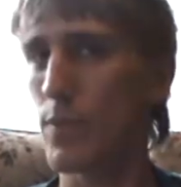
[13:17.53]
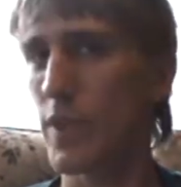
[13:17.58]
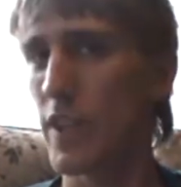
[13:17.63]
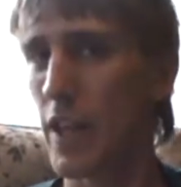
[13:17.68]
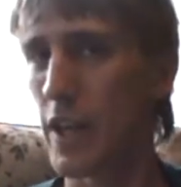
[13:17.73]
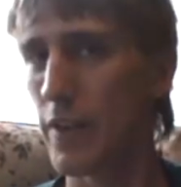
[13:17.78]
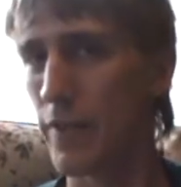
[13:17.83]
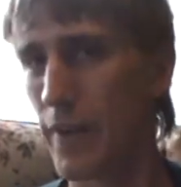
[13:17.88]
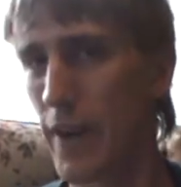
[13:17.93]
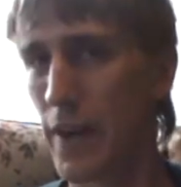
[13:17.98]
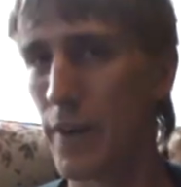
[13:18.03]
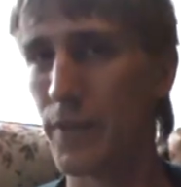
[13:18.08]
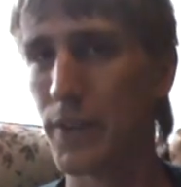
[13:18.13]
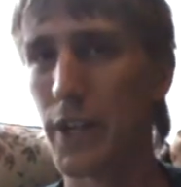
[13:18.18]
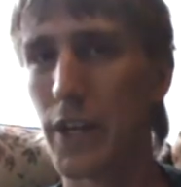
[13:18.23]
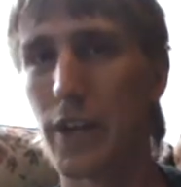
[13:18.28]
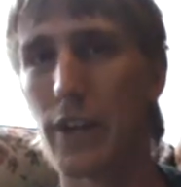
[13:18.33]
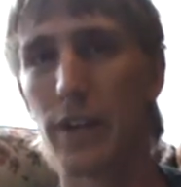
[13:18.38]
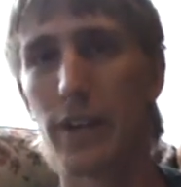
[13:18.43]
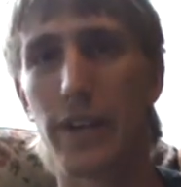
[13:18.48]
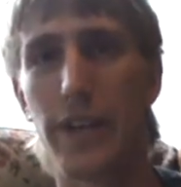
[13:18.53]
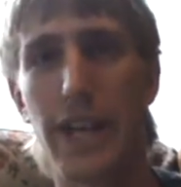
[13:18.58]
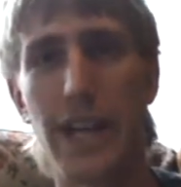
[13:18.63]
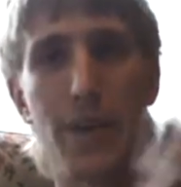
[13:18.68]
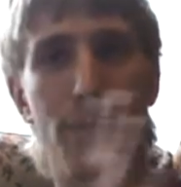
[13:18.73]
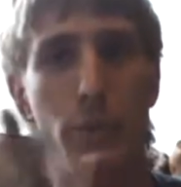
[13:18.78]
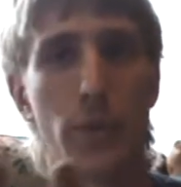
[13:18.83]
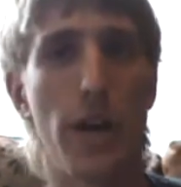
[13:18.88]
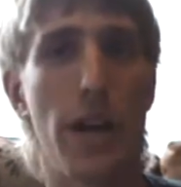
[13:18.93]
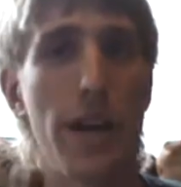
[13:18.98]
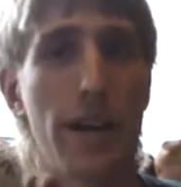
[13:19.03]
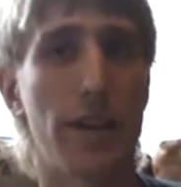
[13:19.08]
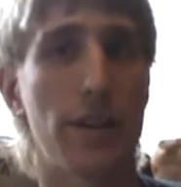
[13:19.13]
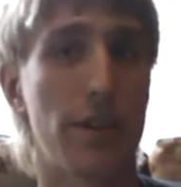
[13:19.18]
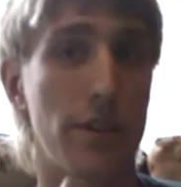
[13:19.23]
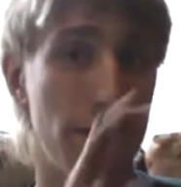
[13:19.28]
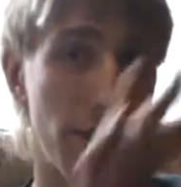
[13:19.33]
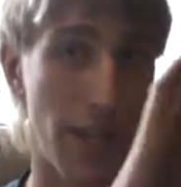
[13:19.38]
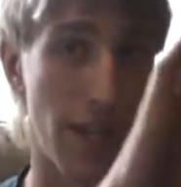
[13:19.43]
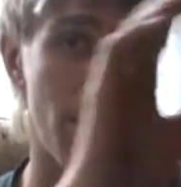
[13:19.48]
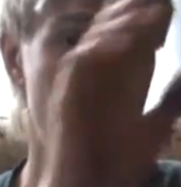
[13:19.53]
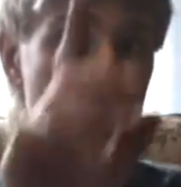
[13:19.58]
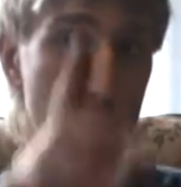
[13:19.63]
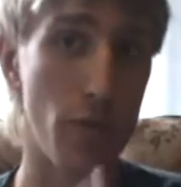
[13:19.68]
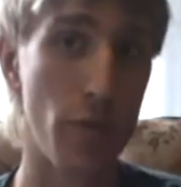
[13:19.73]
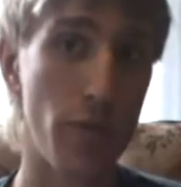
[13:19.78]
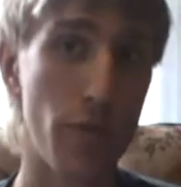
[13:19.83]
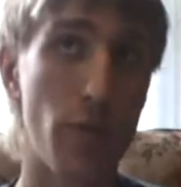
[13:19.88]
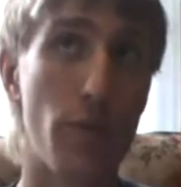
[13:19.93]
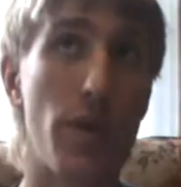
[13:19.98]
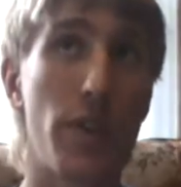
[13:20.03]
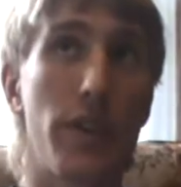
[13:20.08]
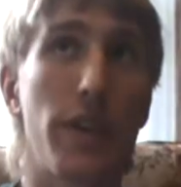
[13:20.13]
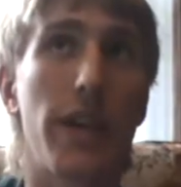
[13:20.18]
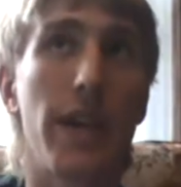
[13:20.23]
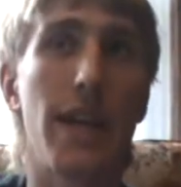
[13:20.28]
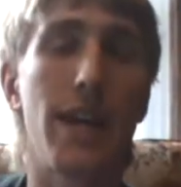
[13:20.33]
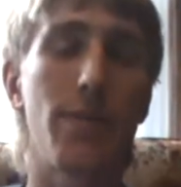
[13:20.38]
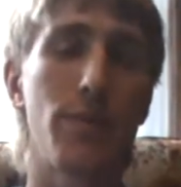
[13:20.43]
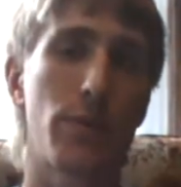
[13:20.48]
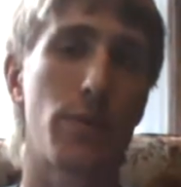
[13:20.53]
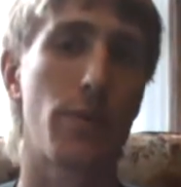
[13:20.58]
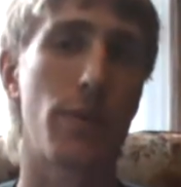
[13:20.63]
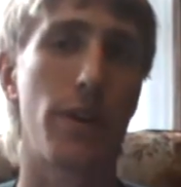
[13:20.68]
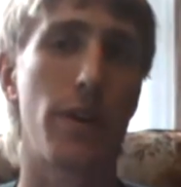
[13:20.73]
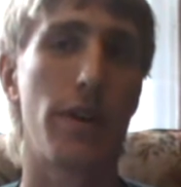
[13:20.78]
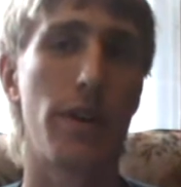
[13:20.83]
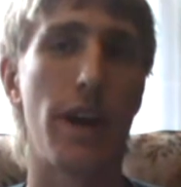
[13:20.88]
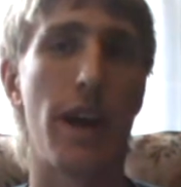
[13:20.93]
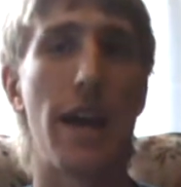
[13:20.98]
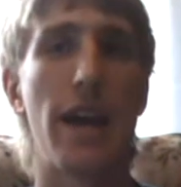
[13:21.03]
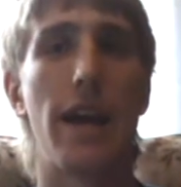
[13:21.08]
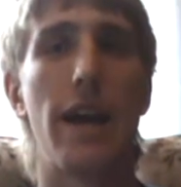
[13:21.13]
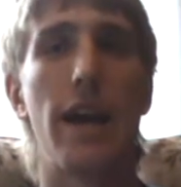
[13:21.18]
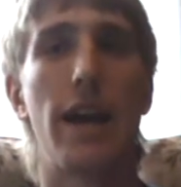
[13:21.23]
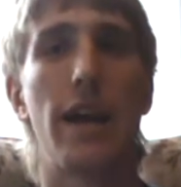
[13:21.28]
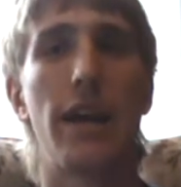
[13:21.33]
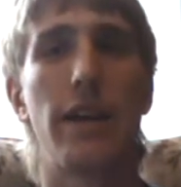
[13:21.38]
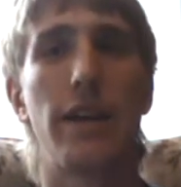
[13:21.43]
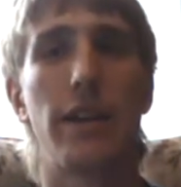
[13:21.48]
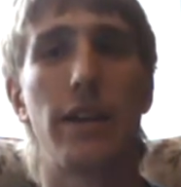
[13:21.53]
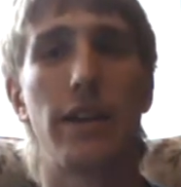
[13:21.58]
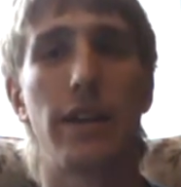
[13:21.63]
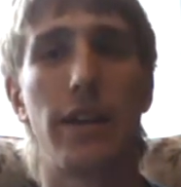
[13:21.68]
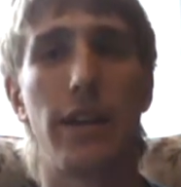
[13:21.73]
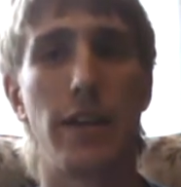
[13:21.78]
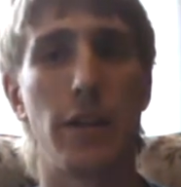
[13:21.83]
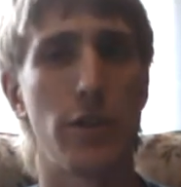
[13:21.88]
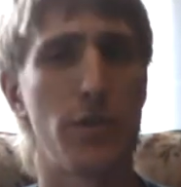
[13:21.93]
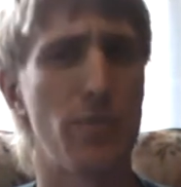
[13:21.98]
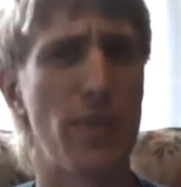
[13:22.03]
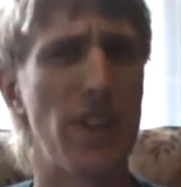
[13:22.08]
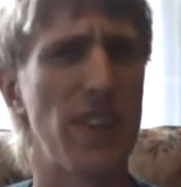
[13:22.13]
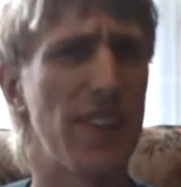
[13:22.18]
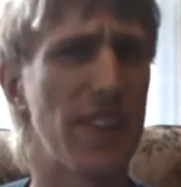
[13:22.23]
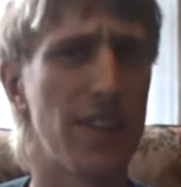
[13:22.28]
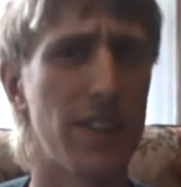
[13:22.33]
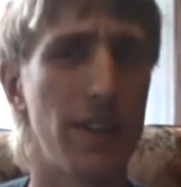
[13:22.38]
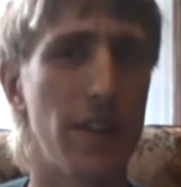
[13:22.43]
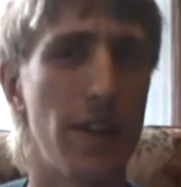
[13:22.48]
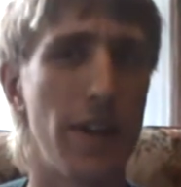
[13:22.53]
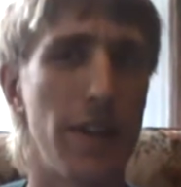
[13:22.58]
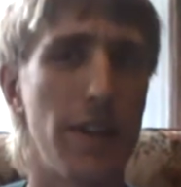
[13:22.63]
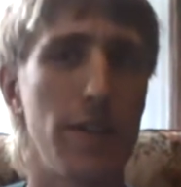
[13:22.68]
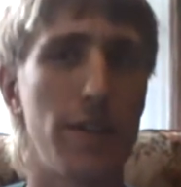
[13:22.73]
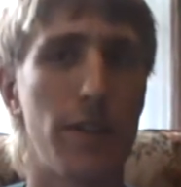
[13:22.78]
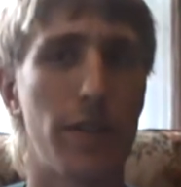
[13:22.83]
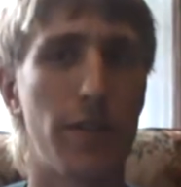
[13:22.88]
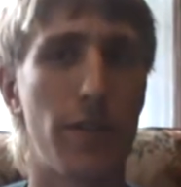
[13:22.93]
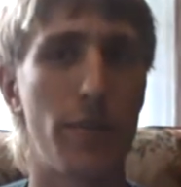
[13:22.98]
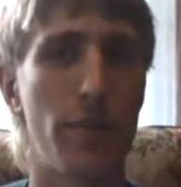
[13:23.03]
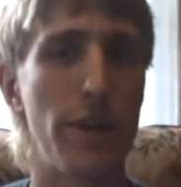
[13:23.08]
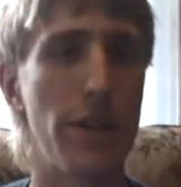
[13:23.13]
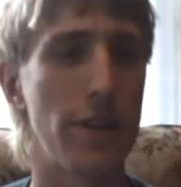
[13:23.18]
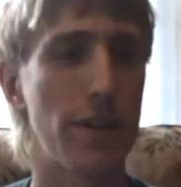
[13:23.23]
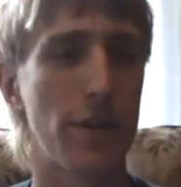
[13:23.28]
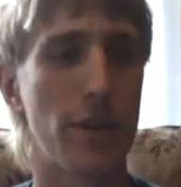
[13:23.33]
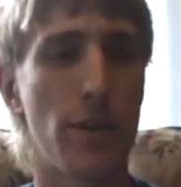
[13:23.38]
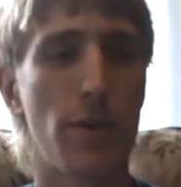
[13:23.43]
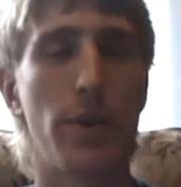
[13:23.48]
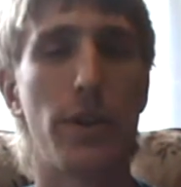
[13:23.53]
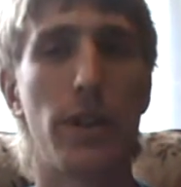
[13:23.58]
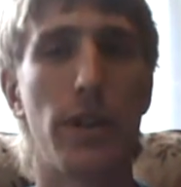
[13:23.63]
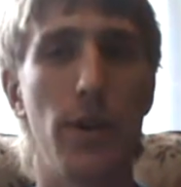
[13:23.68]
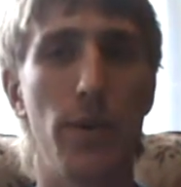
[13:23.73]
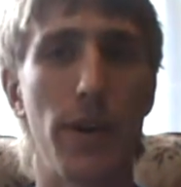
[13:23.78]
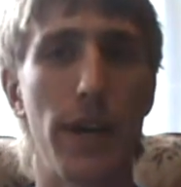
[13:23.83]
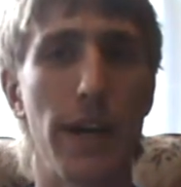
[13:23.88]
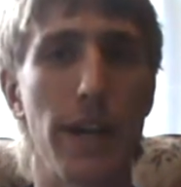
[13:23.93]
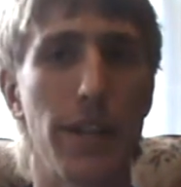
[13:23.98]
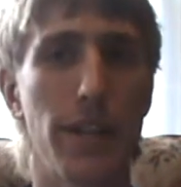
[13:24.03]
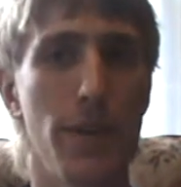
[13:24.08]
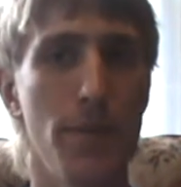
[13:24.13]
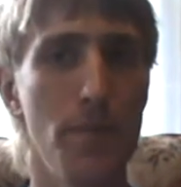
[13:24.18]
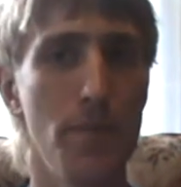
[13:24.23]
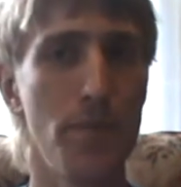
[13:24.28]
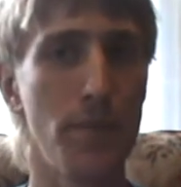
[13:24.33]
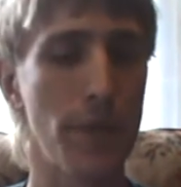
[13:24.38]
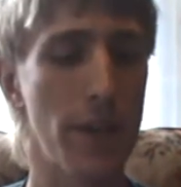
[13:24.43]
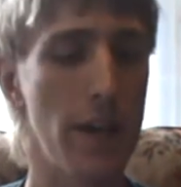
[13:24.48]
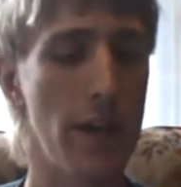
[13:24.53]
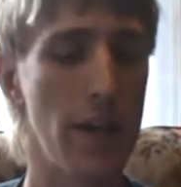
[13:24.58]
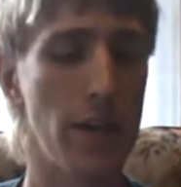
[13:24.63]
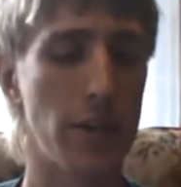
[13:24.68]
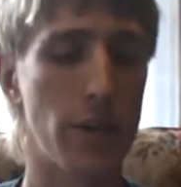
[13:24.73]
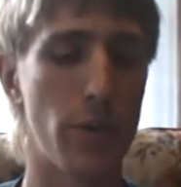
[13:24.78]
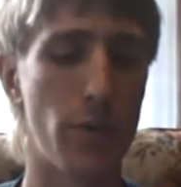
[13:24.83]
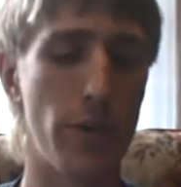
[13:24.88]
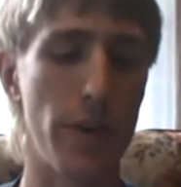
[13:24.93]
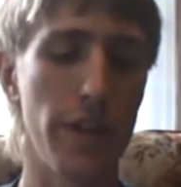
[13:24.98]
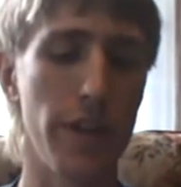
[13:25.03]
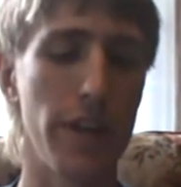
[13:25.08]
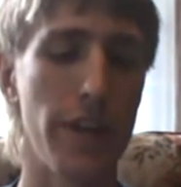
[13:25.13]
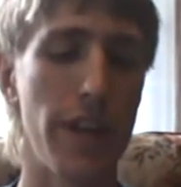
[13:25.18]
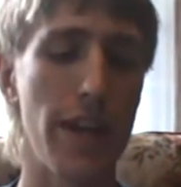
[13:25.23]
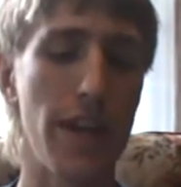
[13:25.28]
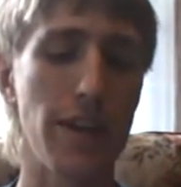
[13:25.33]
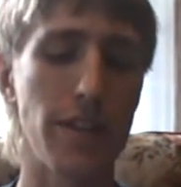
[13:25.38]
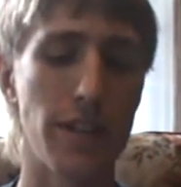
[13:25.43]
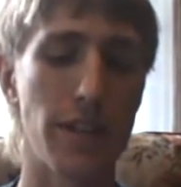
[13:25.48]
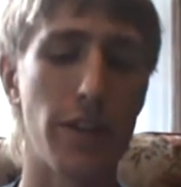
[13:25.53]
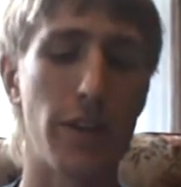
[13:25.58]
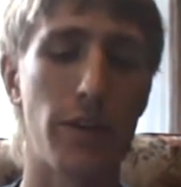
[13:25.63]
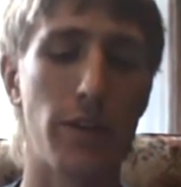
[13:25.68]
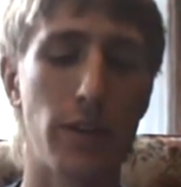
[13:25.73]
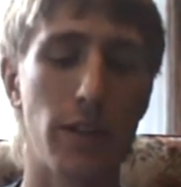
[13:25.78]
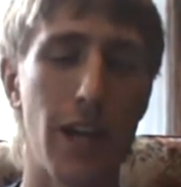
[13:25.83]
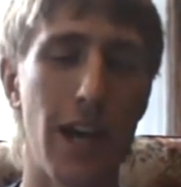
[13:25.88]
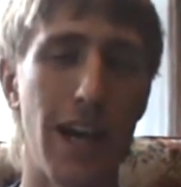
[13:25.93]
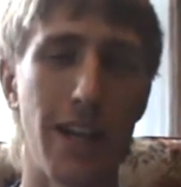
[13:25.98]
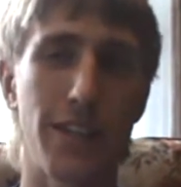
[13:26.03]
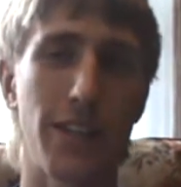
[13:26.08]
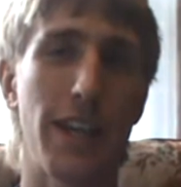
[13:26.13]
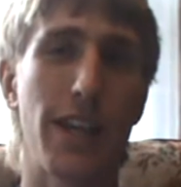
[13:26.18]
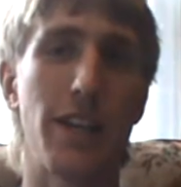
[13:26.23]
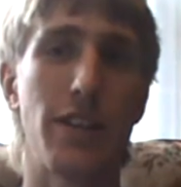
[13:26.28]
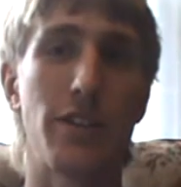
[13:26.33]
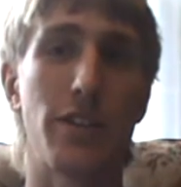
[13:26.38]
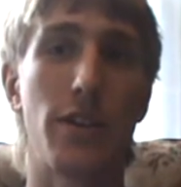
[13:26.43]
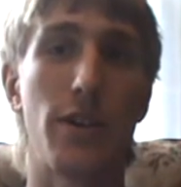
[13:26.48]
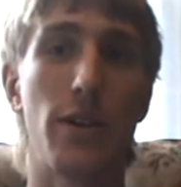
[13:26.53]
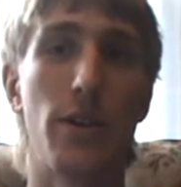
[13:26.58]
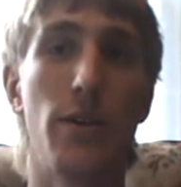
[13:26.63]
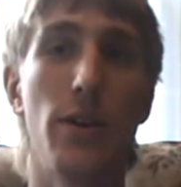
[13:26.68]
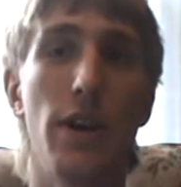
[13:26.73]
I found their game rack because they moved where the games were, and it just made things a lot easier for me to go and locate them. So one of the days in their glass case, though,